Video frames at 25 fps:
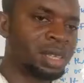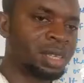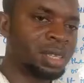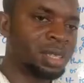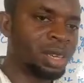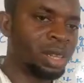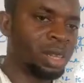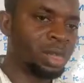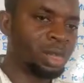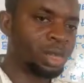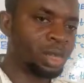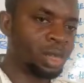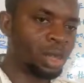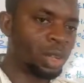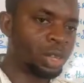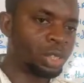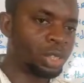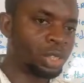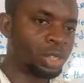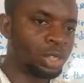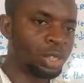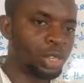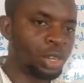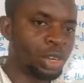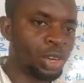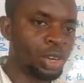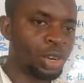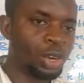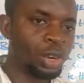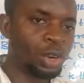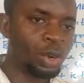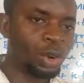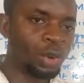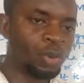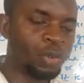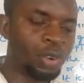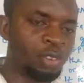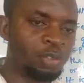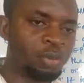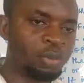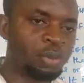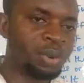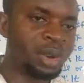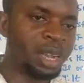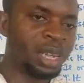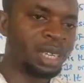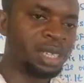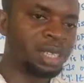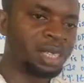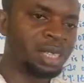the third loaf of
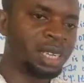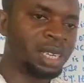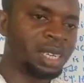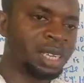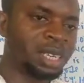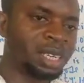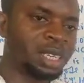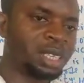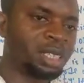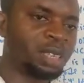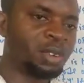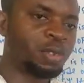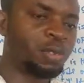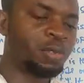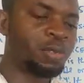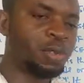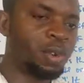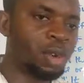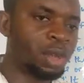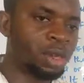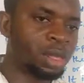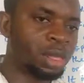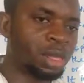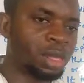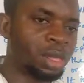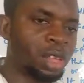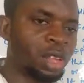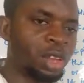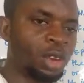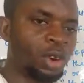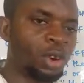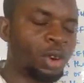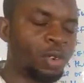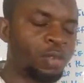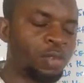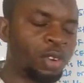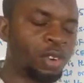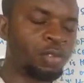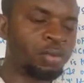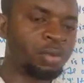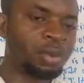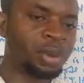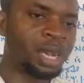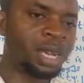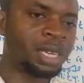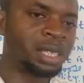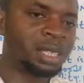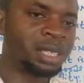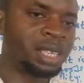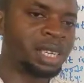bread, the fourth loaf of
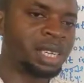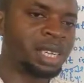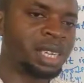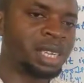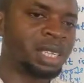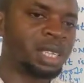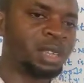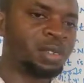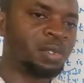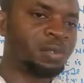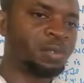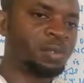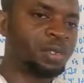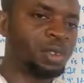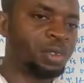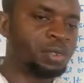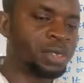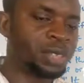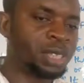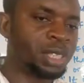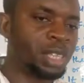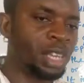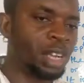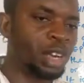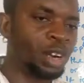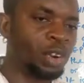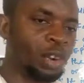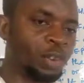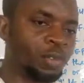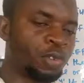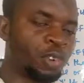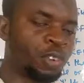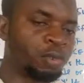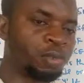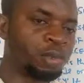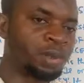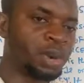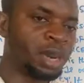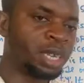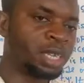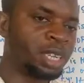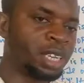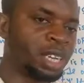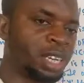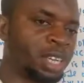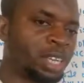bread, the fifth loaf of bread.